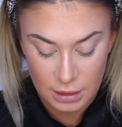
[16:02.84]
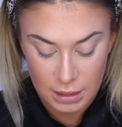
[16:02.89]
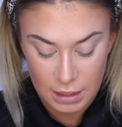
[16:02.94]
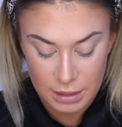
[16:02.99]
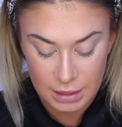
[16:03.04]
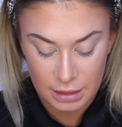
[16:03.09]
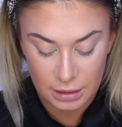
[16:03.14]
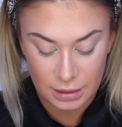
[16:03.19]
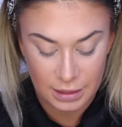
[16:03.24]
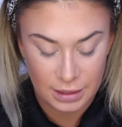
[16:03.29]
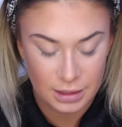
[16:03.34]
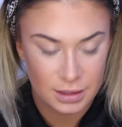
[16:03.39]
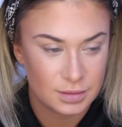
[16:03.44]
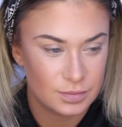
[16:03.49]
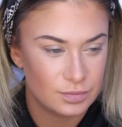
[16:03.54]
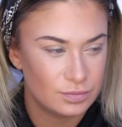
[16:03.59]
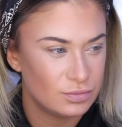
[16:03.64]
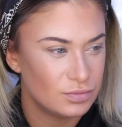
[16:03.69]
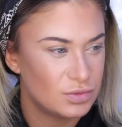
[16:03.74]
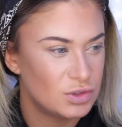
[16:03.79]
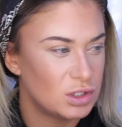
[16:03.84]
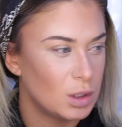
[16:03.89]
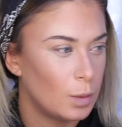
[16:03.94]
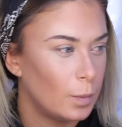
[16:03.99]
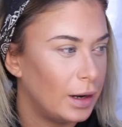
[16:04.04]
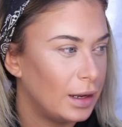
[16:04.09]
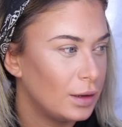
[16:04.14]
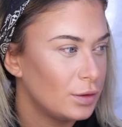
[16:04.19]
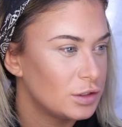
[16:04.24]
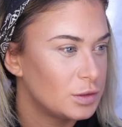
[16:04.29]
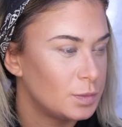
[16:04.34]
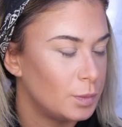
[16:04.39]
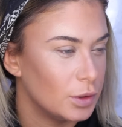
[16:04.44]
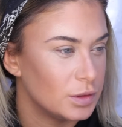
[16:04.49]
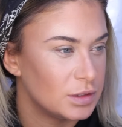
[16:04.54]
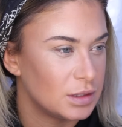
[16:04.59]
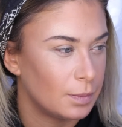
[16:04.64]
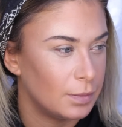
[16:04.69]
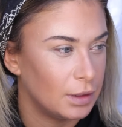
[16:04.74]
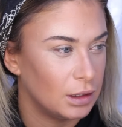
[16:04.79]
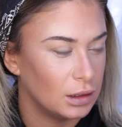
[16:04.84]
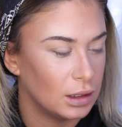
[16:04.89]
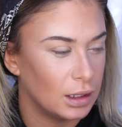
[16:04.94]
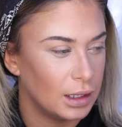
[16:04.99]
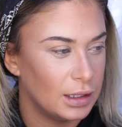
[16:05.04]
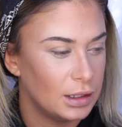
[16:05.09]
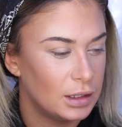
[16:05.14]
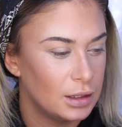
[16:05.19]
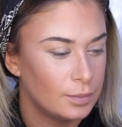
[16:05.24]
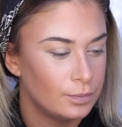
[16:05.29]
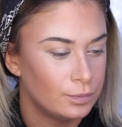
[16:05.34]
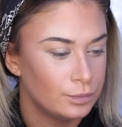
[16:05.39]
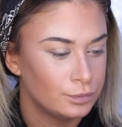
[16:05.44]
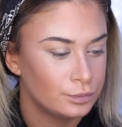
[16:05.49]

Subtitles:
And then like, someone else put something like,